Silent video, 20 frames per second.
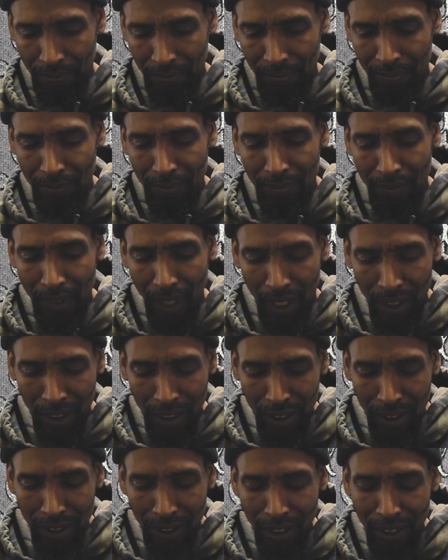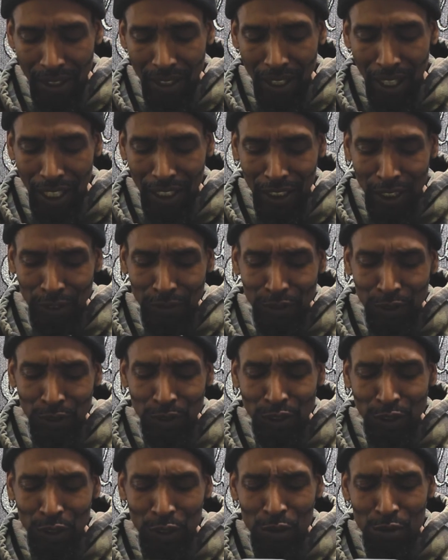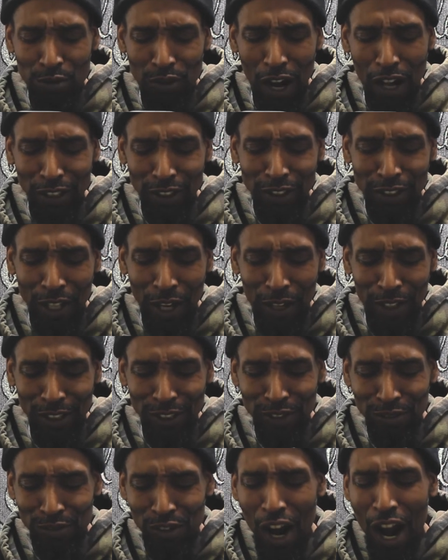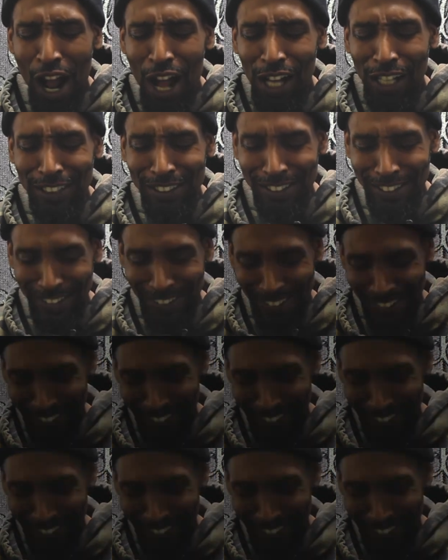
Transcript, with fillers: You're the man. I love you too. Run, Curtis, run!